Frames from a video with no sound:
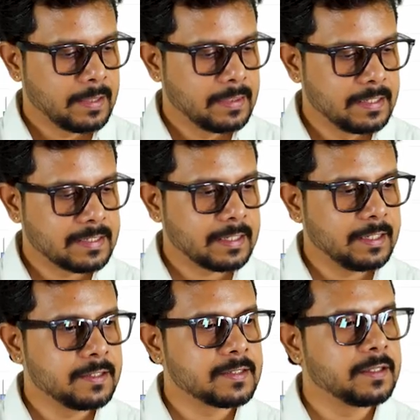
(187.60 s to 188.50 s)
This
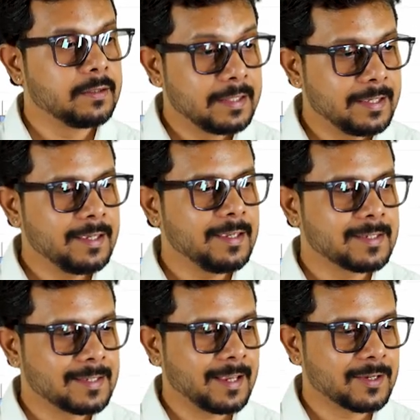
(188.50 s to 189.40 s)
is the
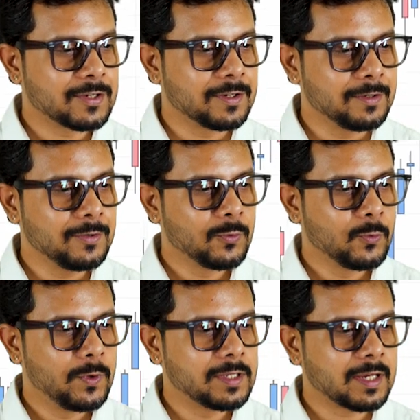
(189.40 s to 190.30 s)
section
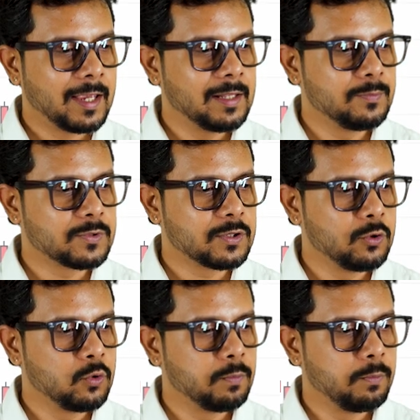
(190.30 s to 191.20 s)
which helps
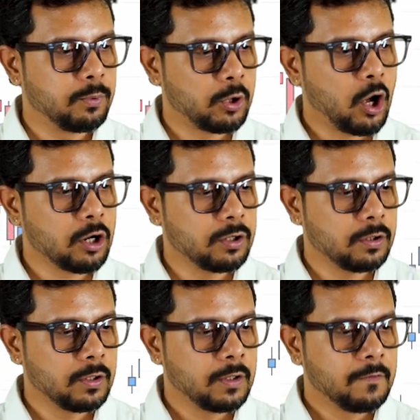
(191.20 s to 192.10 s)
you
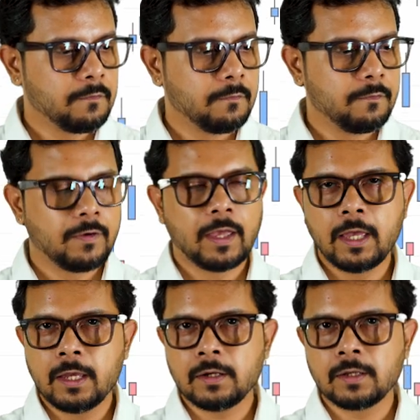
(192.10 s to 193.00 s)
plot
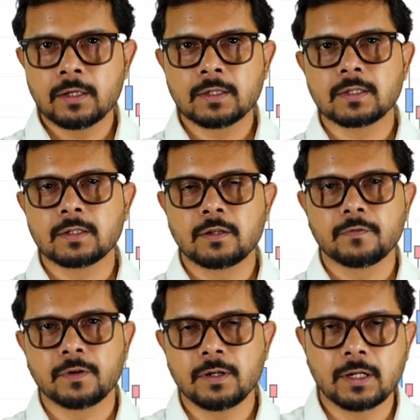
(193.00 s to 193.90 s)
various
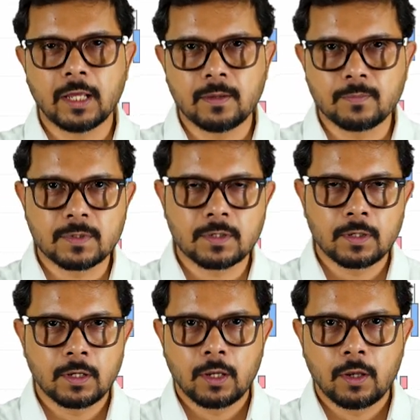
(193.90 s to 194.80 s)
different types
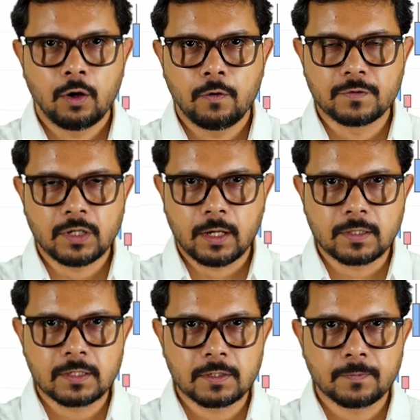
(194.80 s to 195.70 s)
of
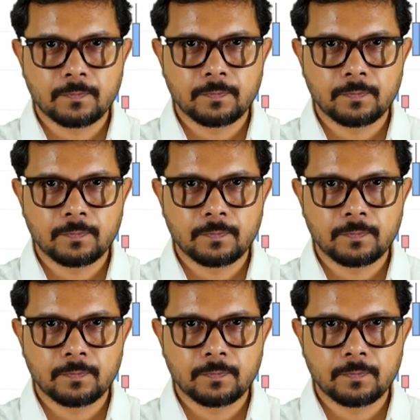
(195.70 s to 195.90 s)
charts.